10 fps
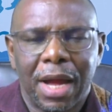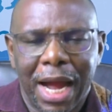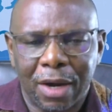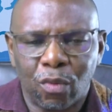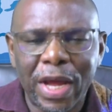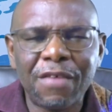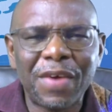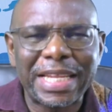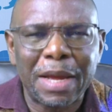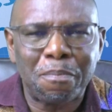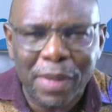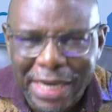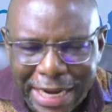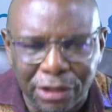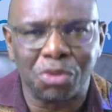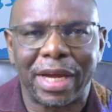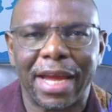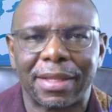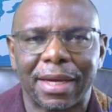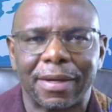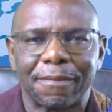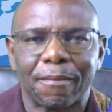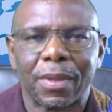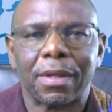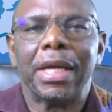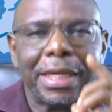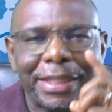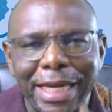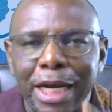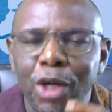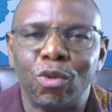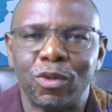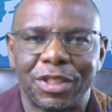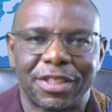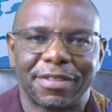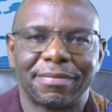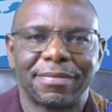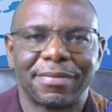and whenever they play together, they lose.